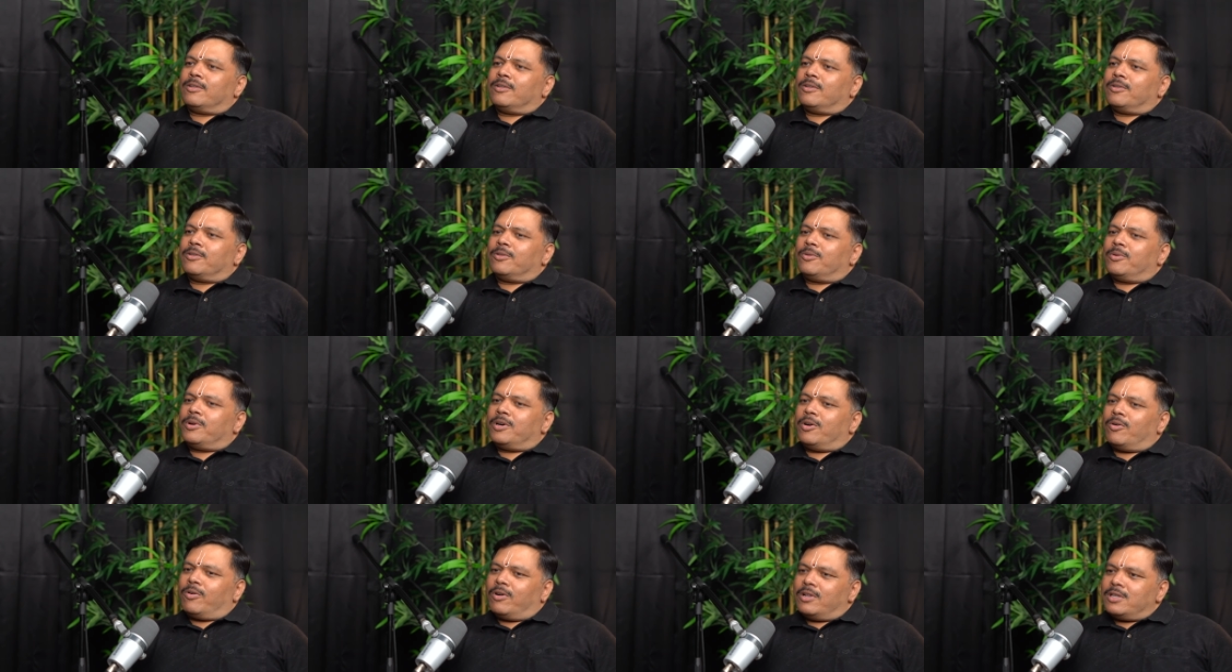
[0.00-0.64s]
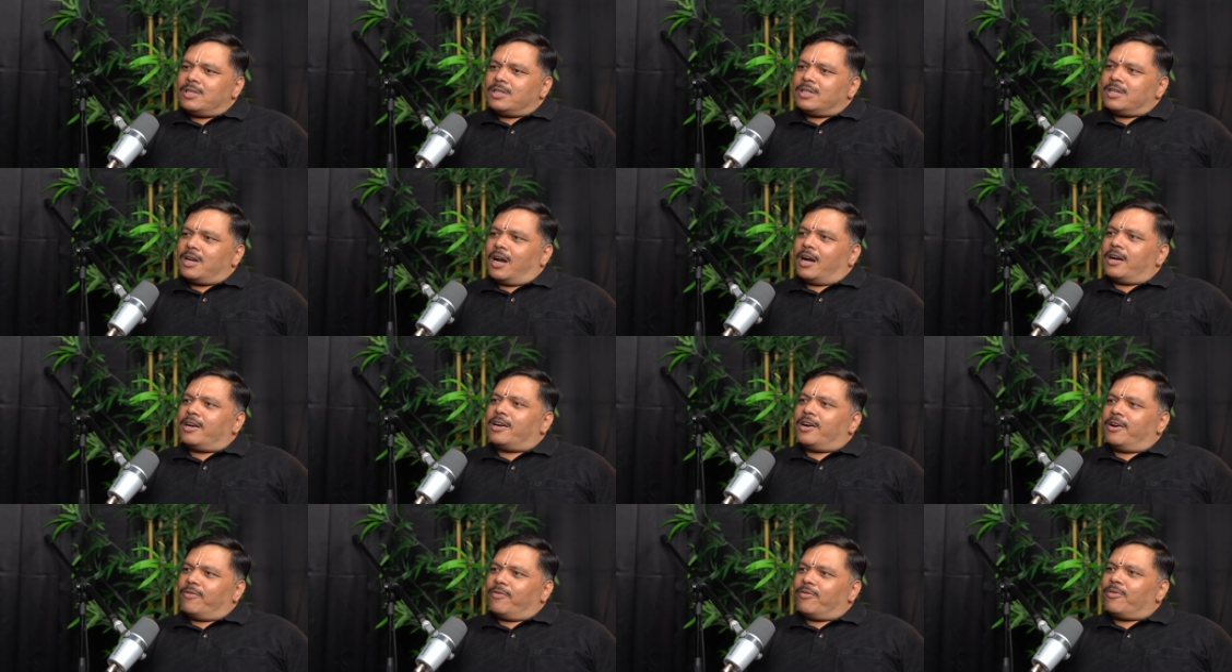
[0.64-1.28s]
So it all
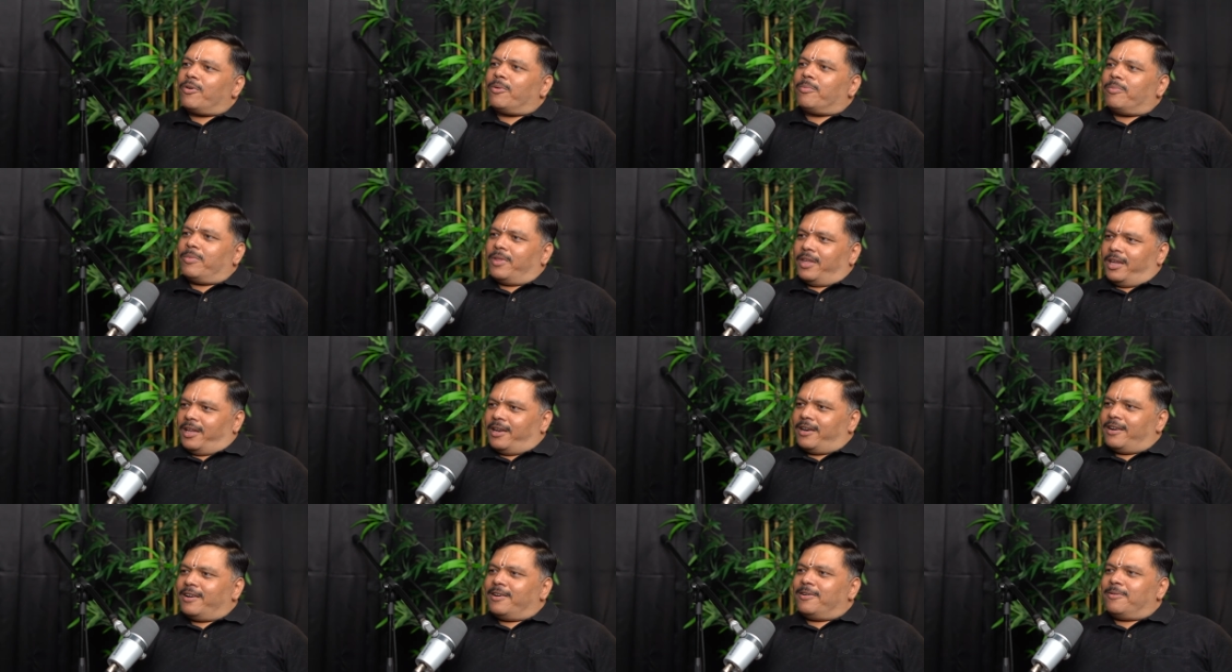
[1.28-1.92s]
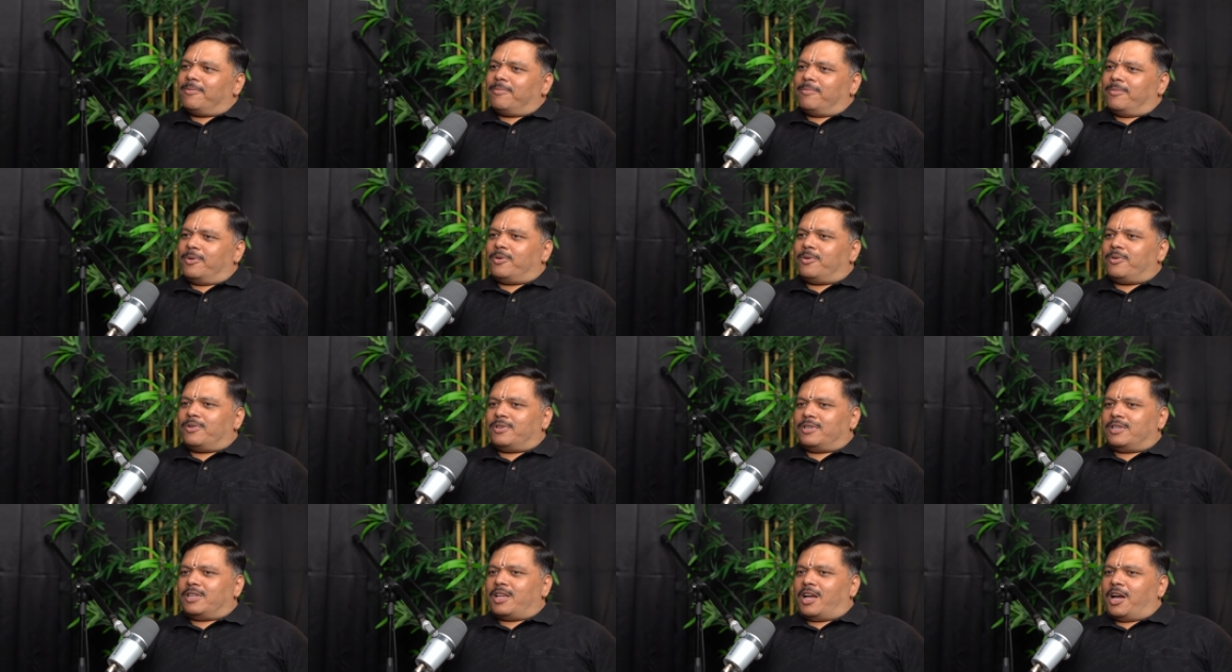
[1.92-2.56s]
started from there
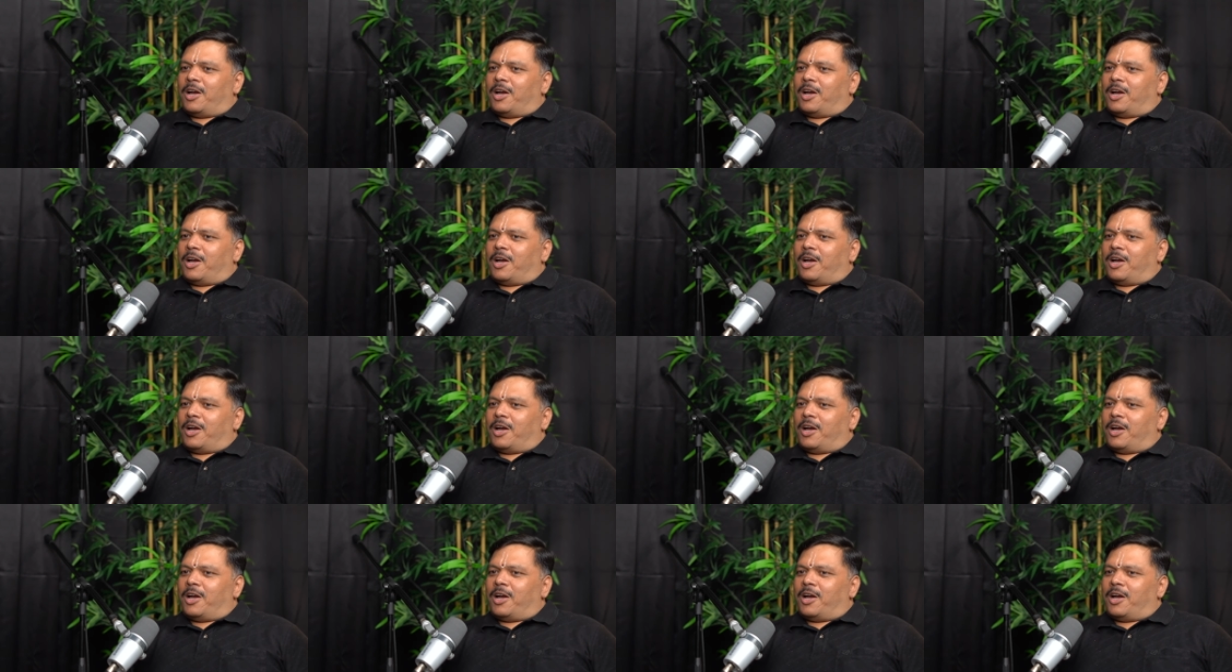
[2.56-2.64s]
because I